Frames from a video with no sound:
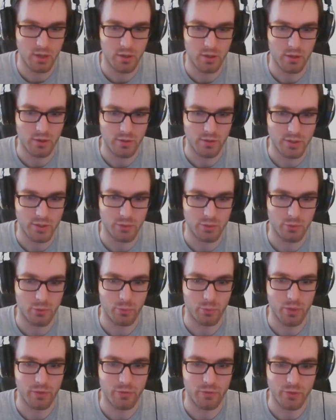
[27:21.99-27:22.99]
Our zero
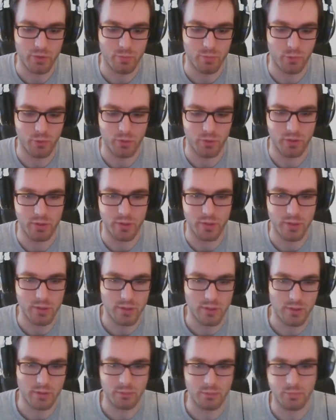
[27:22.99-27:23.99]
reference point
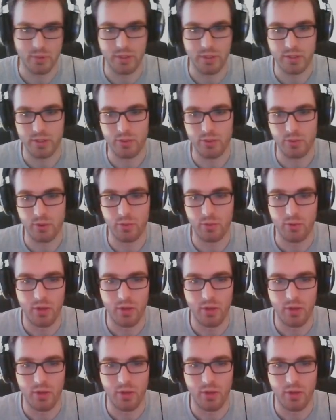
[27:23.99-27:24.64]
is P0.